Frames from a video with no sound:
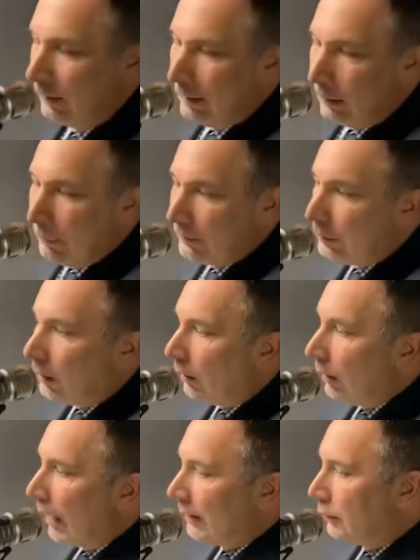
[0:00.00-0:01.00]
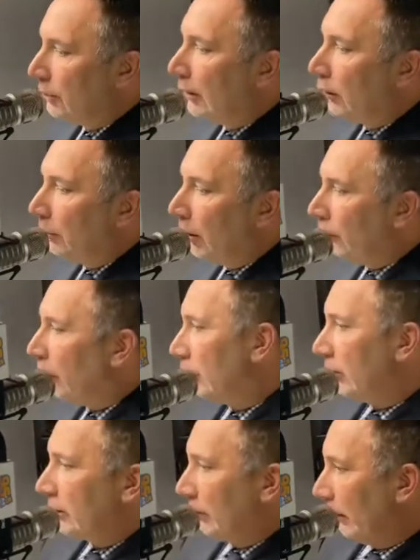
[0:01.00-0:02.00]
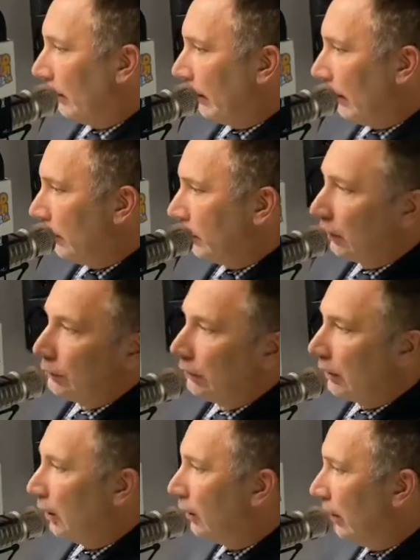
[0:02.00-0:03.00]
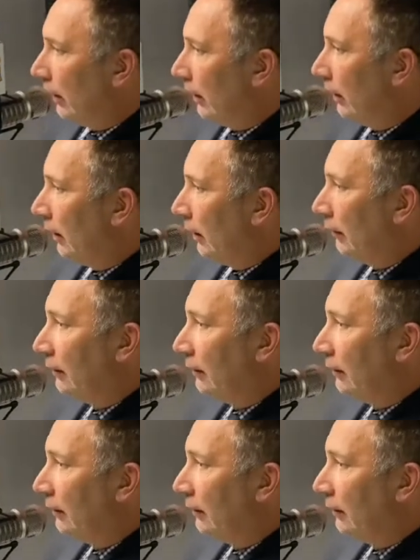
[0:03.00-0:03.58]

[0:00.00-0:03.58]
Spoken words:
But I just made a good point. If you're on disability, Social Security,